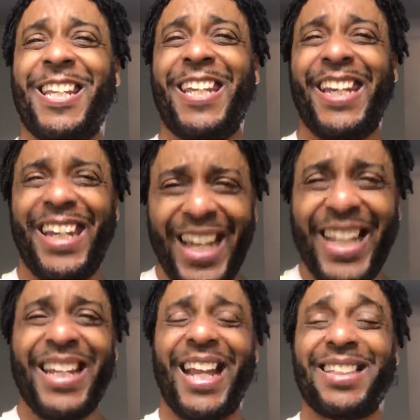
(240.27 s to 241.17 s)

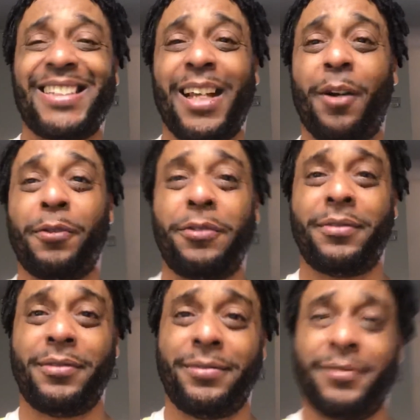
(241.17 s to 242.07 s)
killing themselves
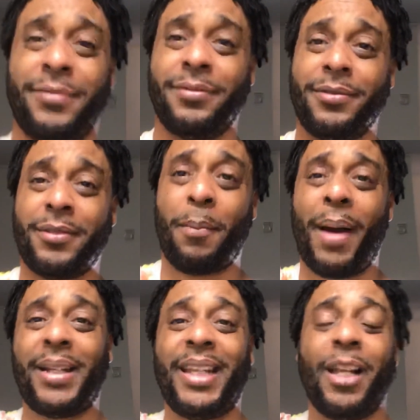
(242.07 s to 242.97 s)
by
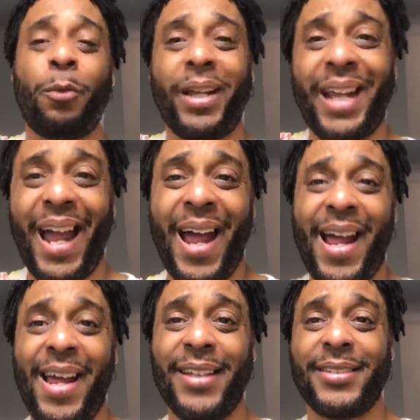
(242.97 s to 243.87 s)
dealing with
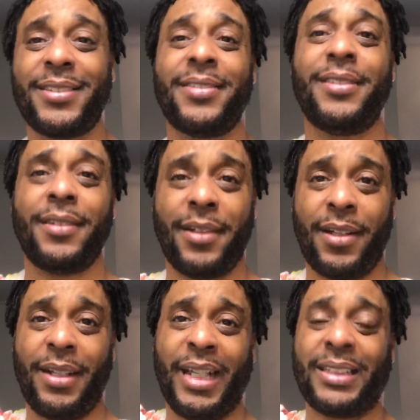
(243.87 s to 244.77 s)
guys
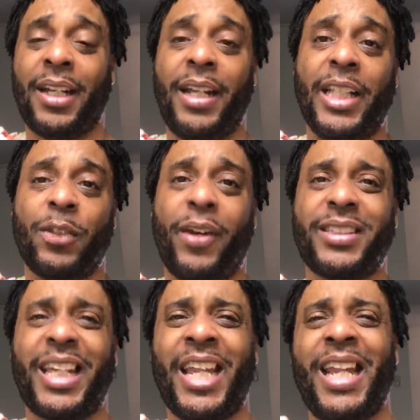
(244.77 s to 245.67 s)
that's
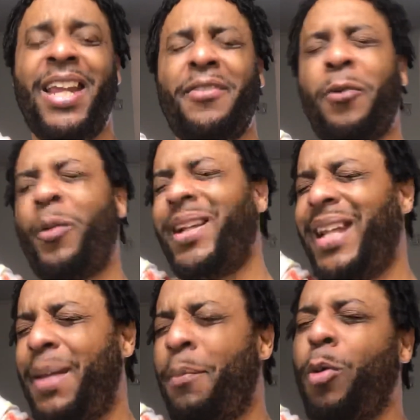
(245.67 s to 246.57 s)
uninteresting. And even when
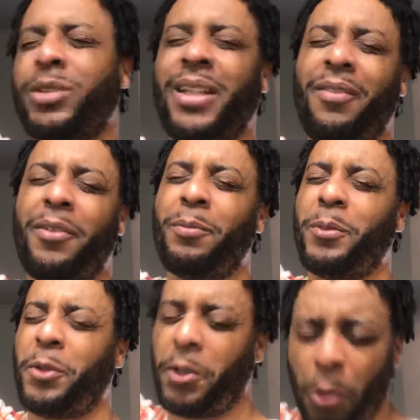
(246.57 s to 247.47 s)
most of them
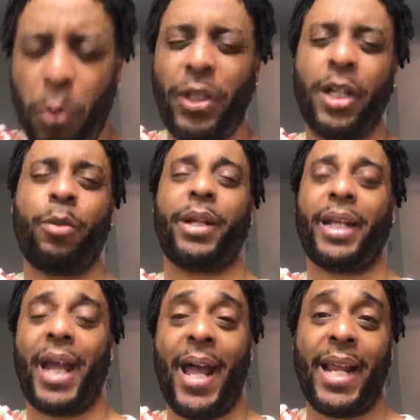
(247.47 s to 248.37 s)
do deal with a
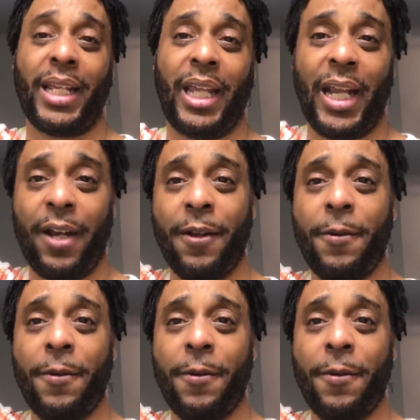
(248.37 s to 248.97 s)
guy that care,